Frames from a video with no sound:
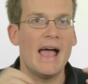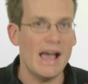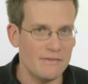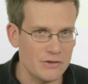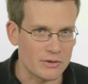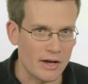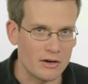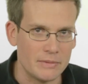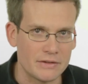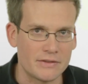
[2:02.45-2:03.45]
heavier
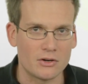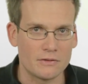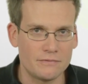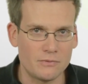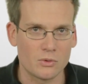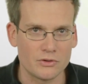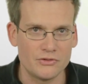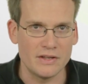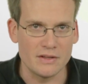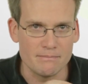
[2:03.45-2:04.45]
elements that are
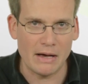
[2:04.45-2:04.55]
forged in the